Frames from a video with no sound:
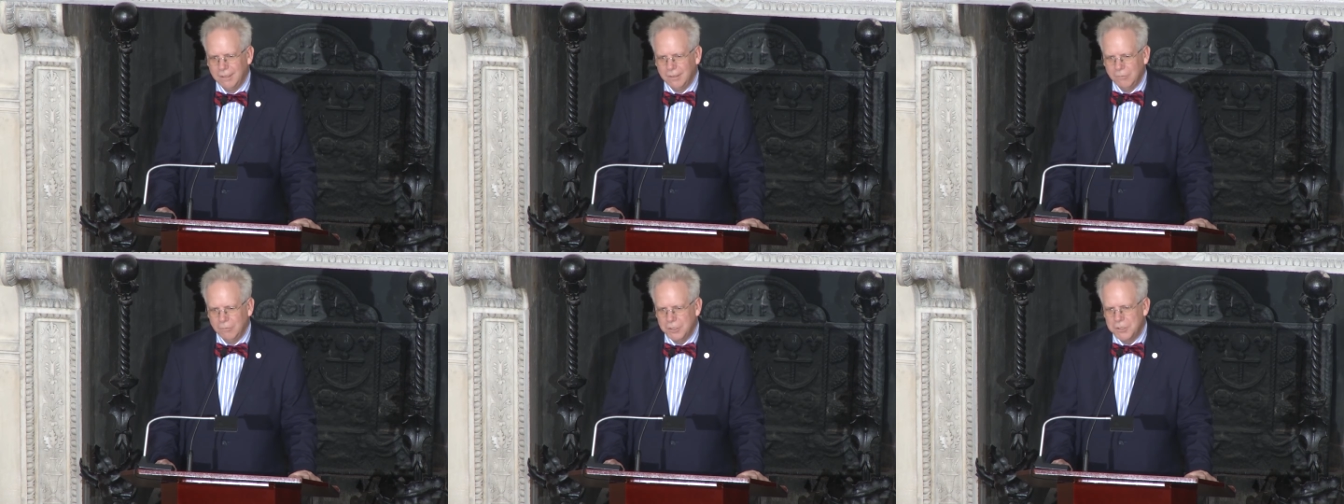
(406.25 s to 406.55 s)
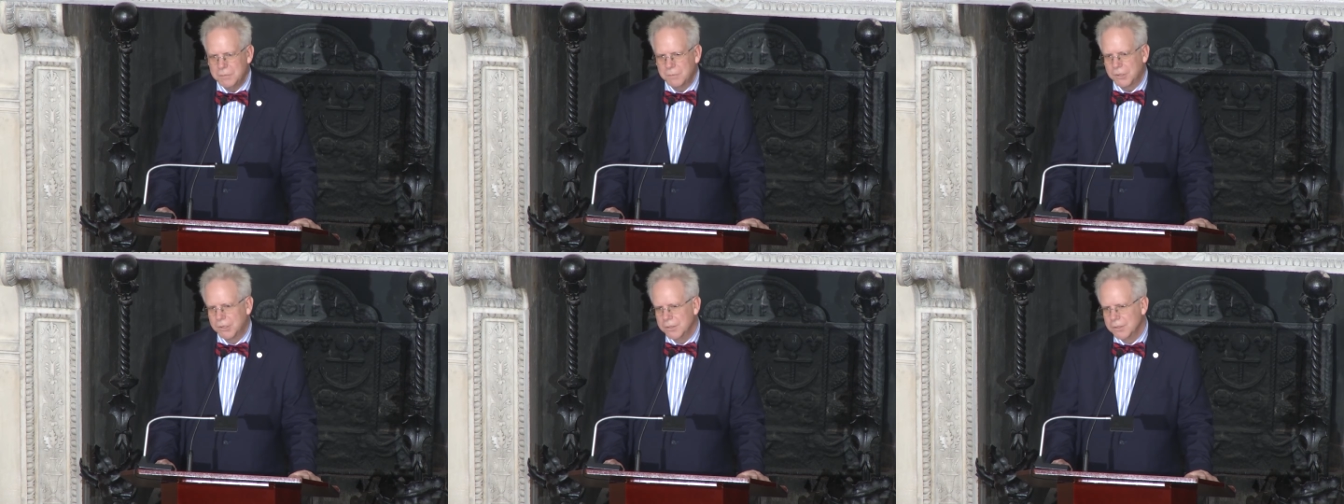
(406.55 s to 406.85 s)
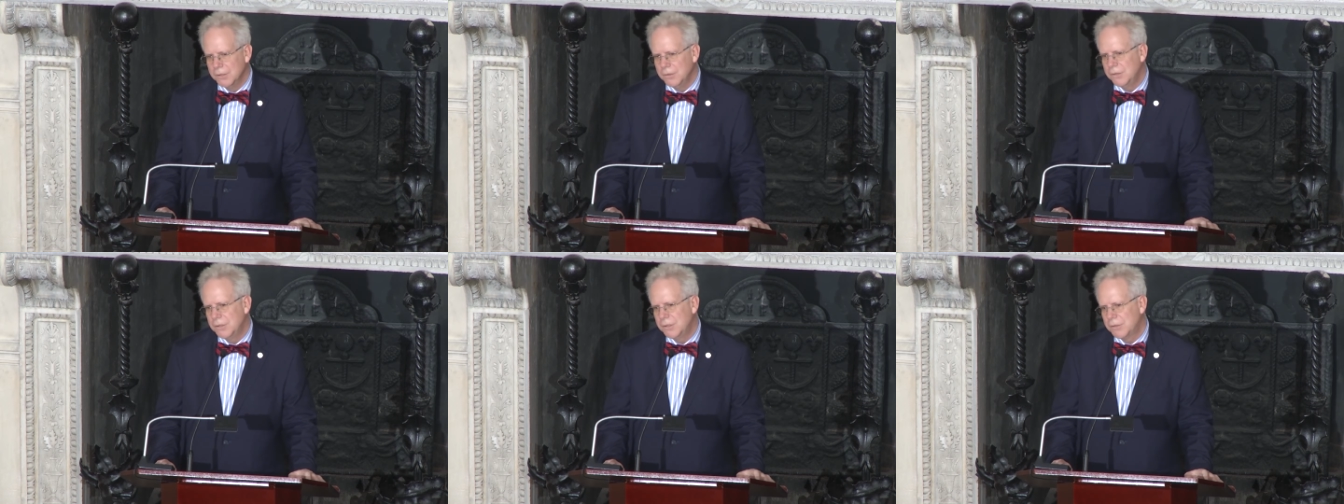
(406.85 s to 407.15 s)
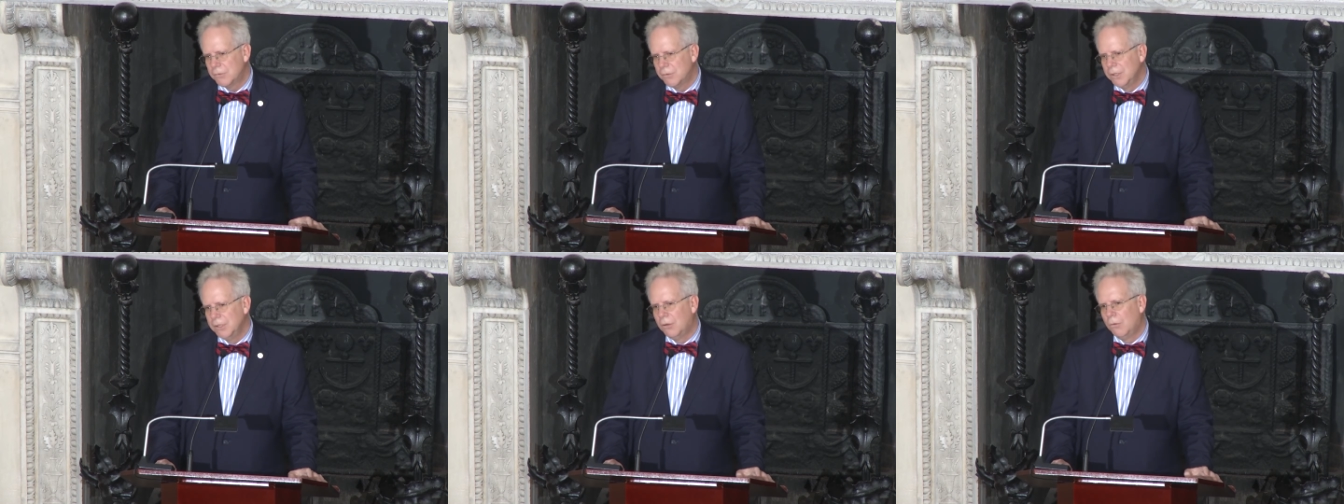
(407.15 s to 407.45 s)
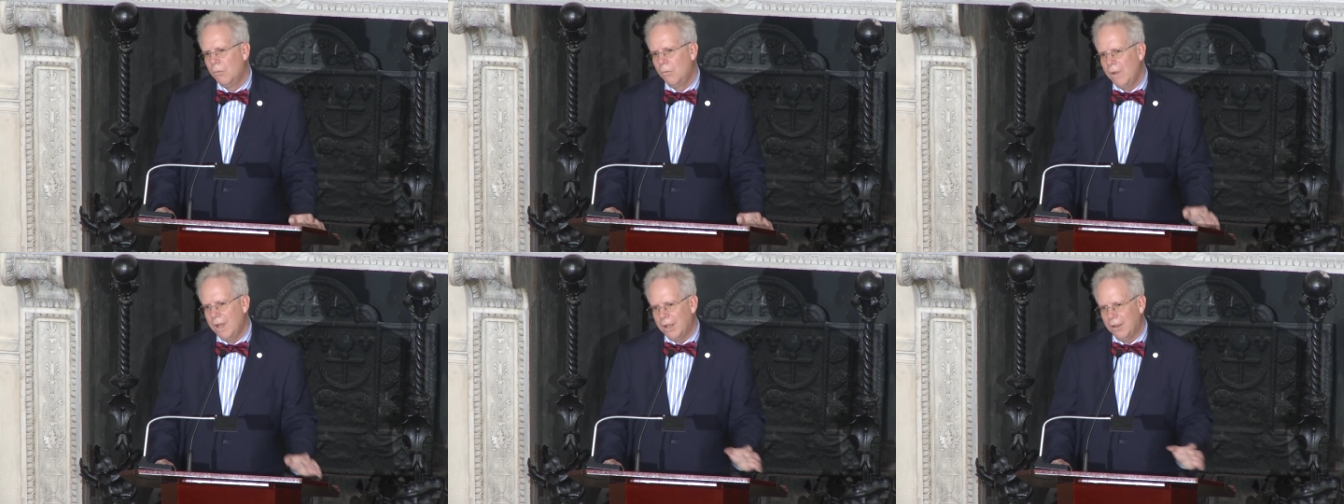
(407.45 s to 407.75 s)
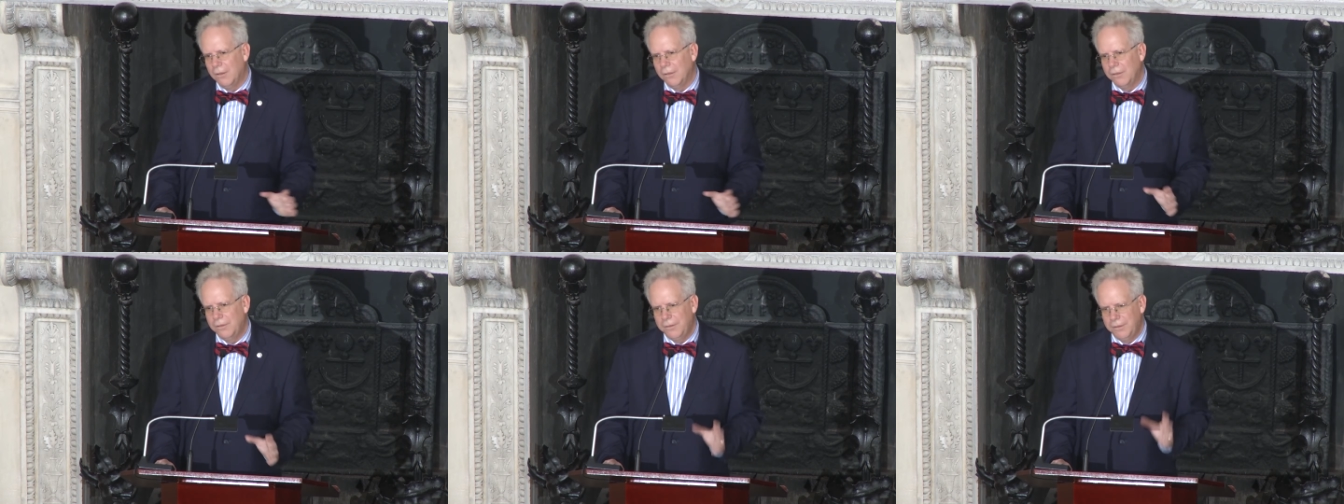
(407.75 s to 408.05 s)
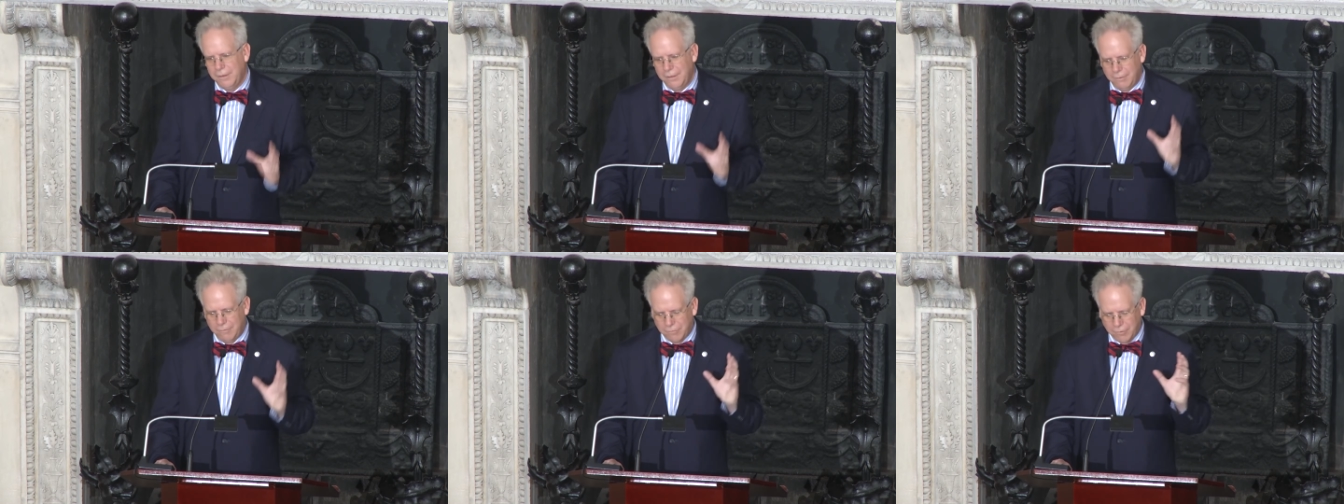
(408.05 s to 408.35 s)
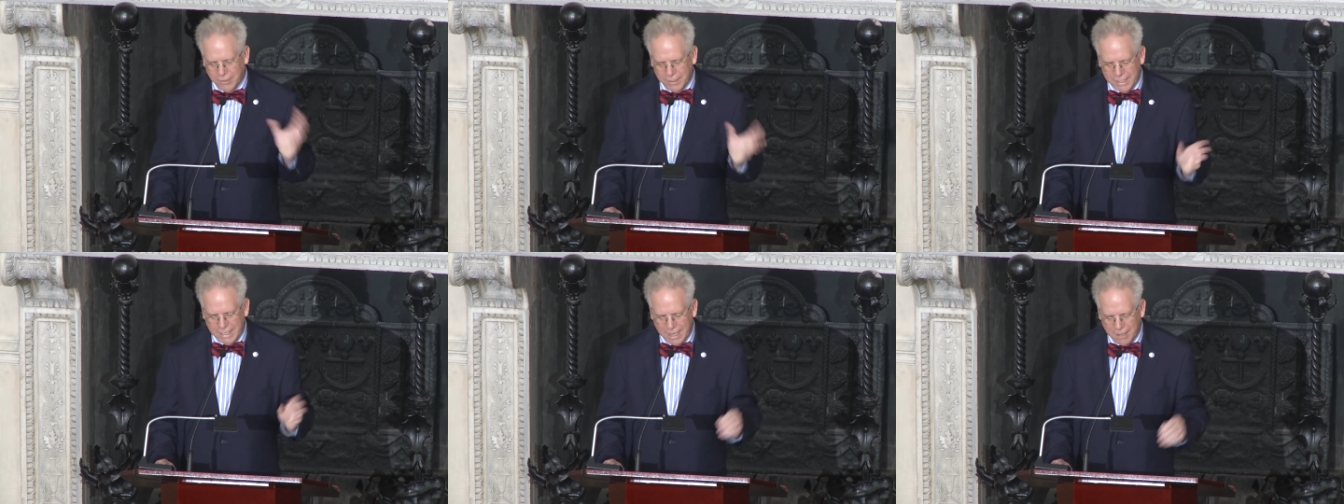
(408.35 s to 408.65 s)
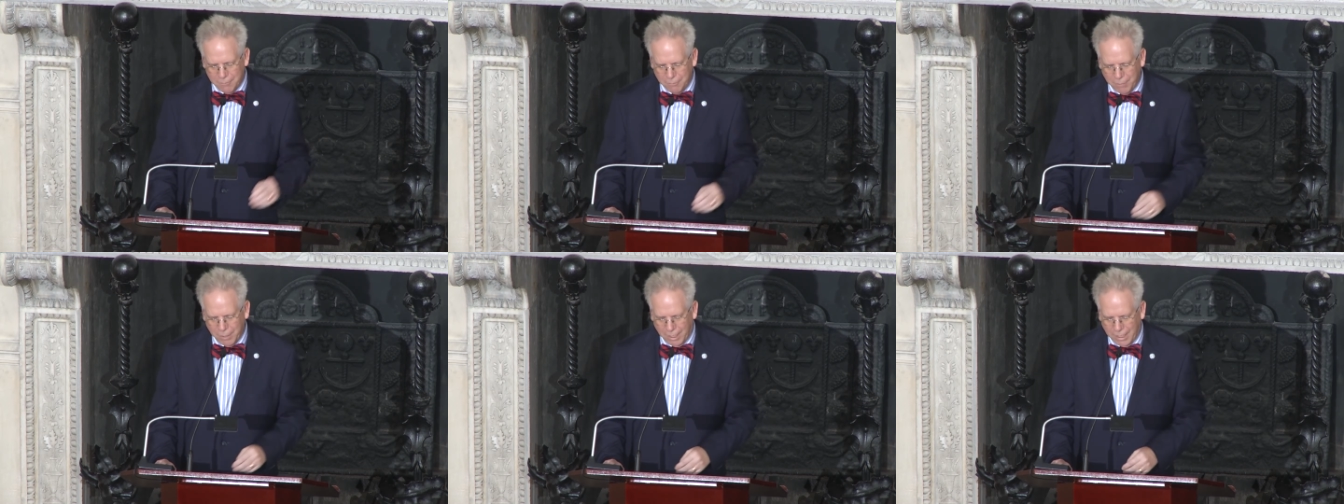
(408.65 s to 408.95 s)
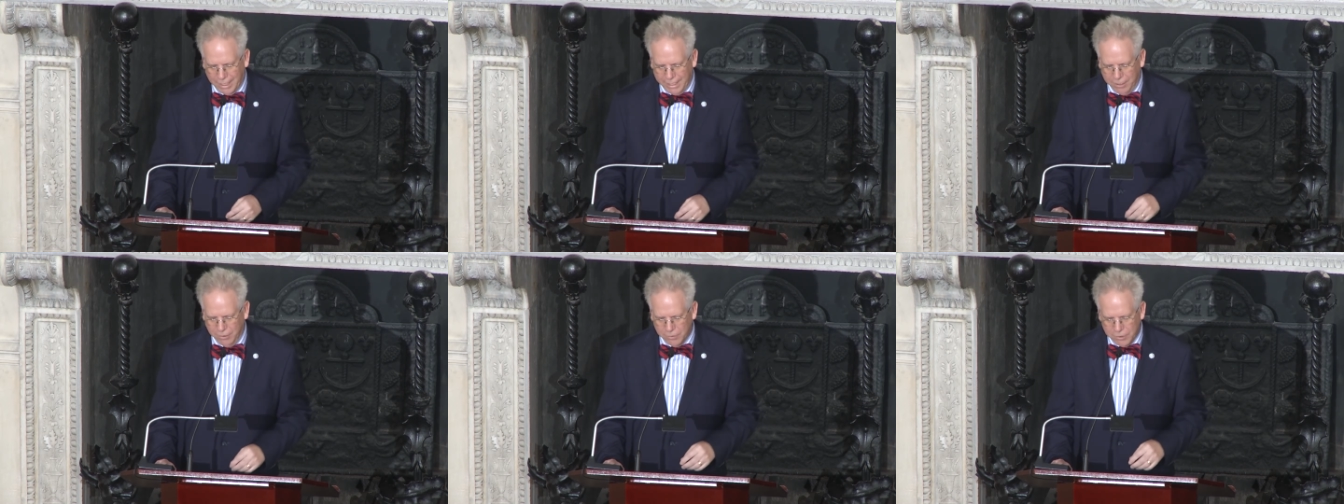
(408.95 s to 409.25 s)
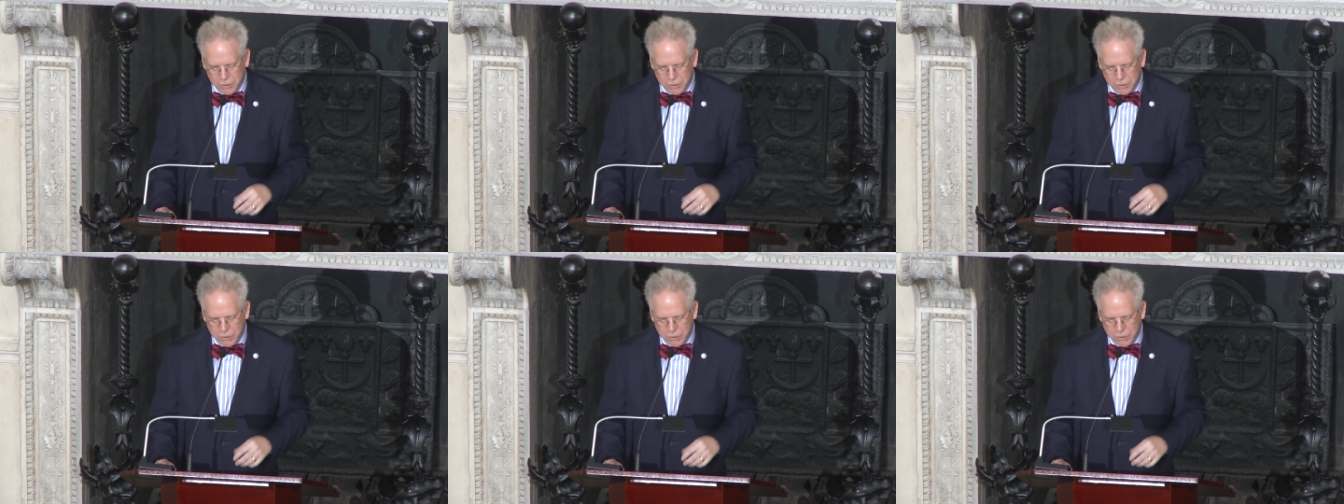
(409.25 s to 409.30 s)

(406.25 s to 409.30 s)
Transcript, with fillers: which produced real wealth for the empire,